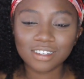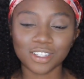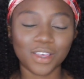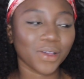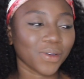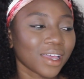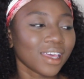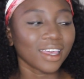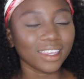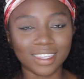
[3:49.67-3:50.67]
So
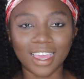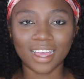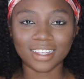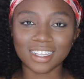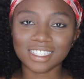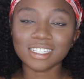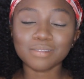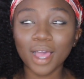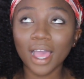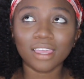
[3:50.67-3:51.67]
yeah, that's
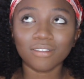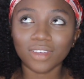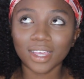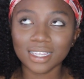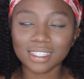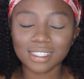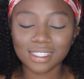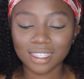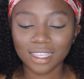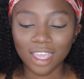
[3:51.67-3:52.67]
just my advice